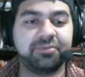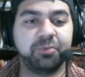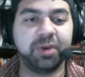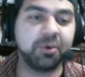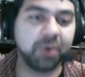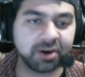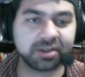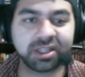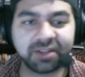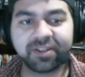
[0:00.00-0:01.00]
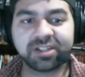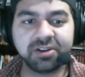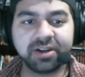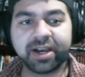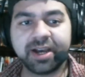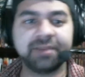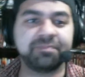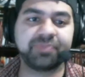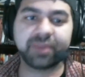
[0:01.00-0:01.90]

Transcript: real-world stuff that's going on.